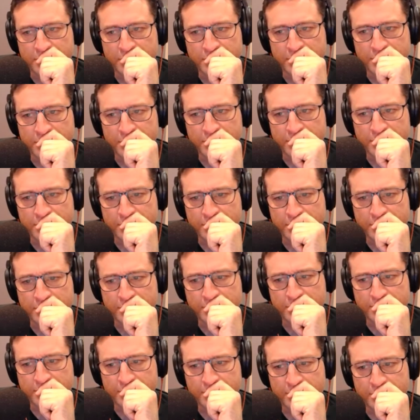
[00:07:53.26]

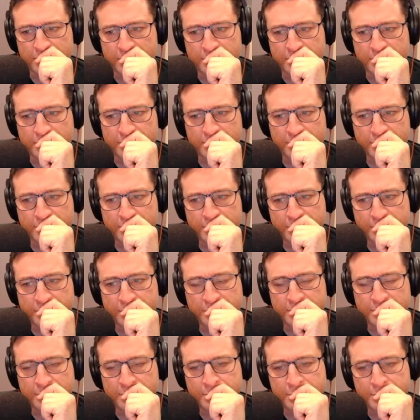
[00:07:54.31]

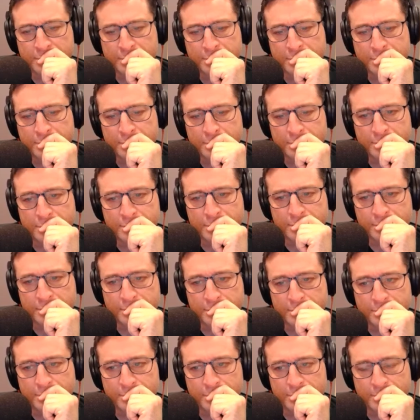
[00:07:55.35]

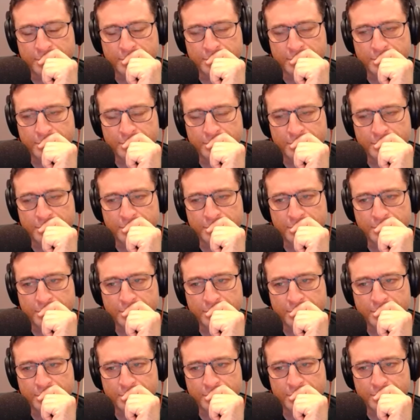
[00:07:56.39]

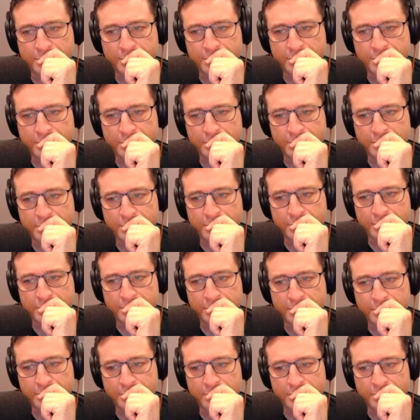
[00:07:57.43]

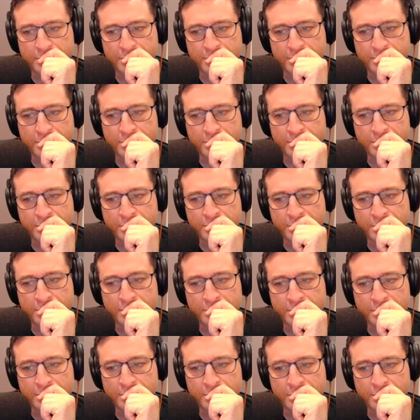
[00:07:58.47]

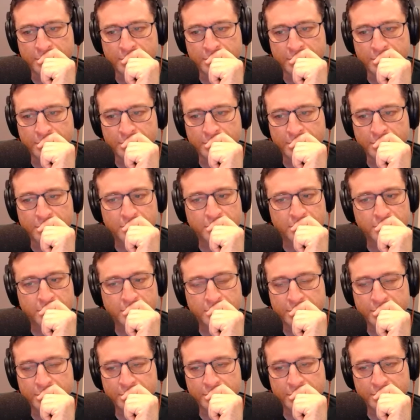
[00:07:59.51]

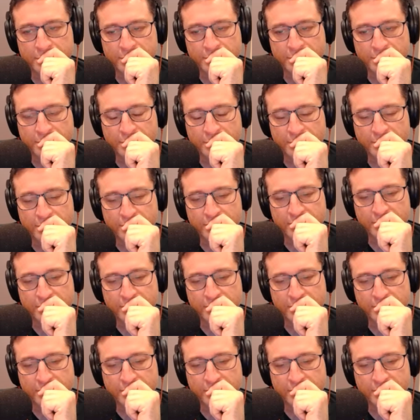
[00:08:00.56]
The person shown says nothing.